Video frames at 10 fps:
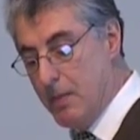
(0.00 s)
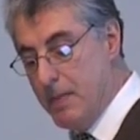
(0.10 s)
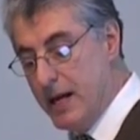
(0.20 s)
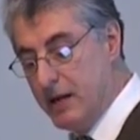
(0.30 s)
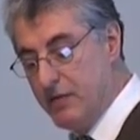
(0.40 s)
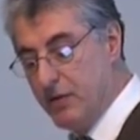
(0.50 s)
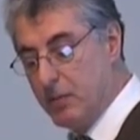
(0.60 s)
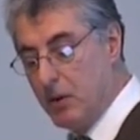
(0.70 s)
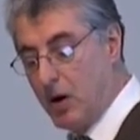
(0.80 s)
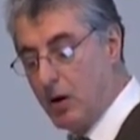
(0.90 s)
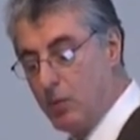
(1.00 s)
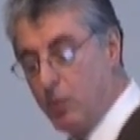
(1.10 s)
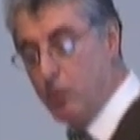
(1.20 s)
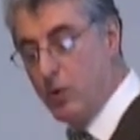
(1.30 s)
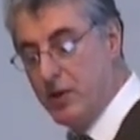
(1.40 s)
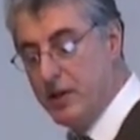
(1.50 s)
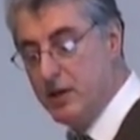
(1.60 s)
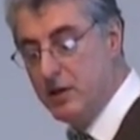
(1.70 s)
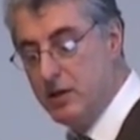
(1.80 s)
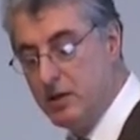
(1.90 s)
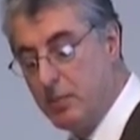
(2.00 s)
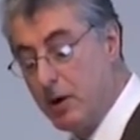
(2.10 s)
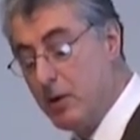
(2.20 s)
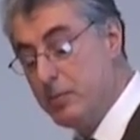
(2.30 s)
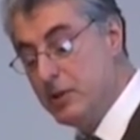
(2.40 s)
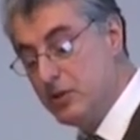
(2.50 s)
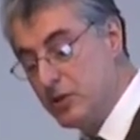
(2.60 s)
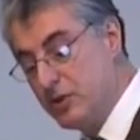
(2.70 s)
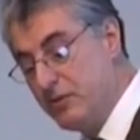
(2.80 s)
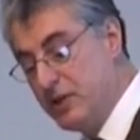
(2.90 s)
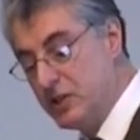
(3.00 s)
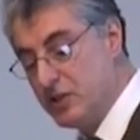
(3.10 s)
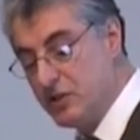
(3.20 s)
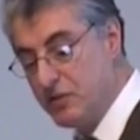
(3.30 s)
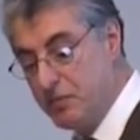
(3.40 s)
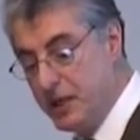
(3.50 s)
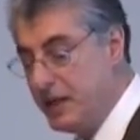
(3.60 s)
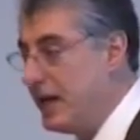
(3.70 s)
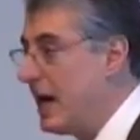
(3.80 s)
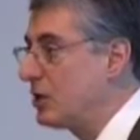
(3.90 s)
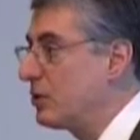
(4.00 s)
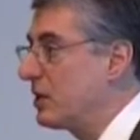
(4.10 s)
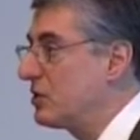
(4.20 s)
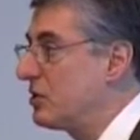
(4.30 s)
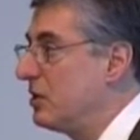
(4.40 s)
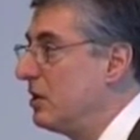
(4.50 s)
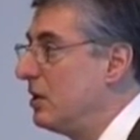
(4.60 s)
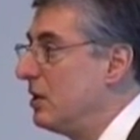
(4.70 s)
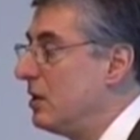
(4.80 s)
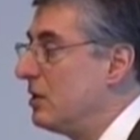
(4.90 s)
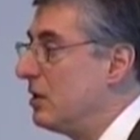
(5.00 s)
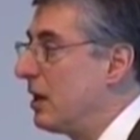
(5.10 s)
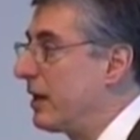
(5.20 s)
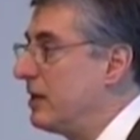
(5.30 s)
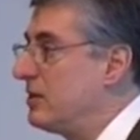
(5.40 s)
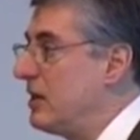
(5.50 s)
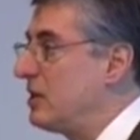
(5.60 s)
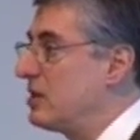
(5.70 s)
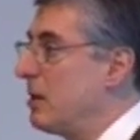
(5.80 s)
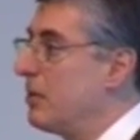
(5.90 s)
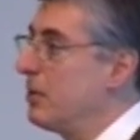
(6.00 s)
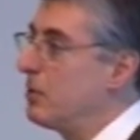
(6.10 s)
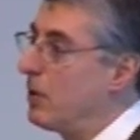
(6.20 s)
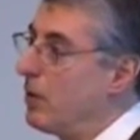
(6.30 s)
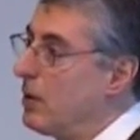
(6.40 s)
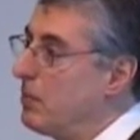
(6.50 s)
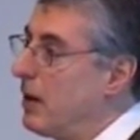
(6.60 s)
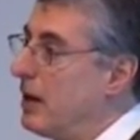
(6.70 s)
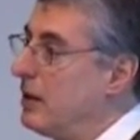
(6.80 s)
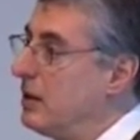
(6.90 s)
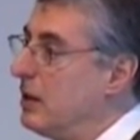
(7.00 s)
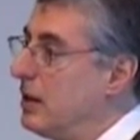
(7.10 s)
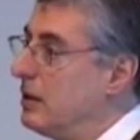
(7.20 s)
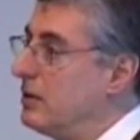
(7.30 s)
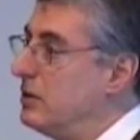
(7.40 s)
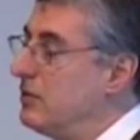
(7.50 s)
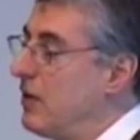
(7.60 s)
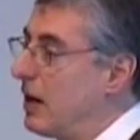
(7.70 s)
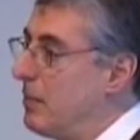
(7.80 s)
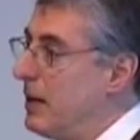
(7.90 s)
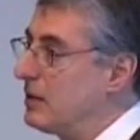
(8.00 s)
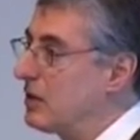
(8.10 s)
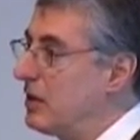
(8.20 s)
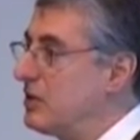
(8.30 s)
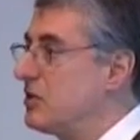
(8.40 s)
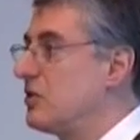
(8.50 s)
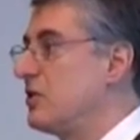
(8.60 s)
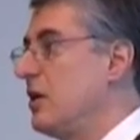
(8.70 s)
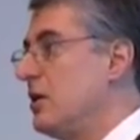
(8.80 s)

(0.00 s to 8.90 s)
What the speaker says: Many of them are within departments or divisions of pediatrics. Like I say, some of them are run by developmentalists,